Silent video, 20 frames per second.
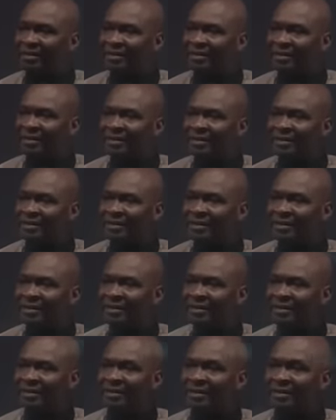
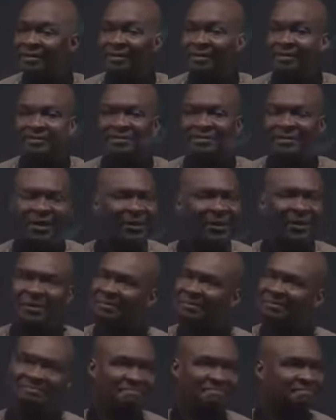
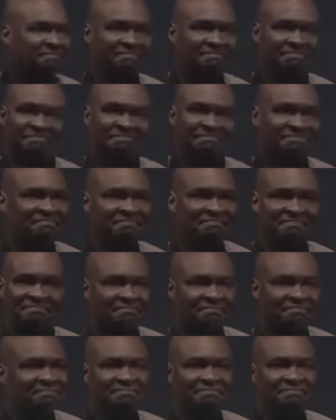Nobody speaks.